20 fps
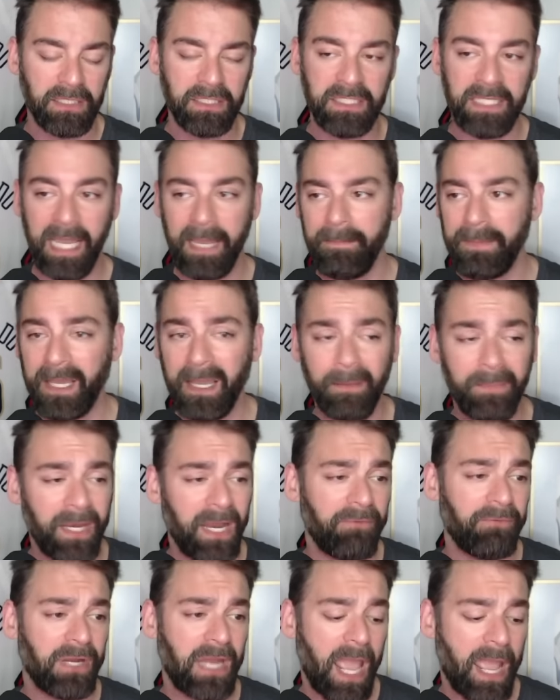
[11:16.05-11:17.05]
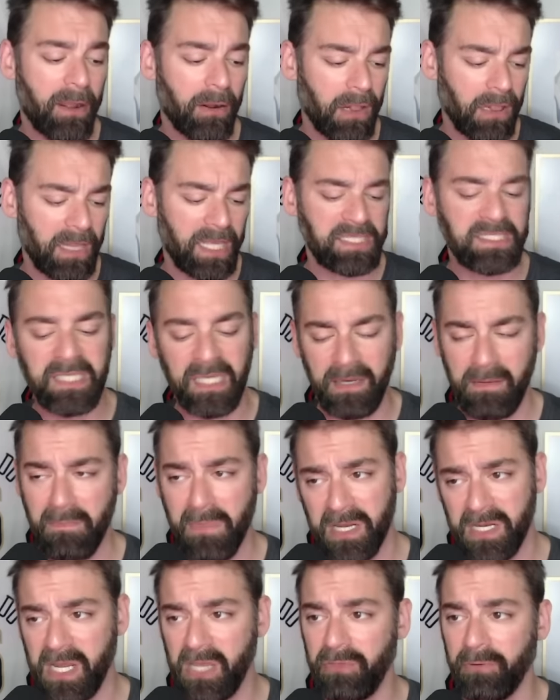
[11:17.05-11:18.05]
Day. Become an everydayer. Listen
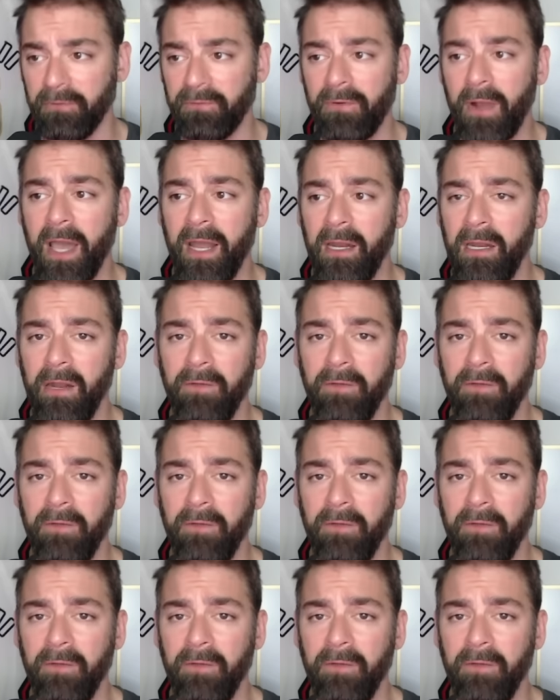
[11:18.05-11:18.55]
Monday through Friday.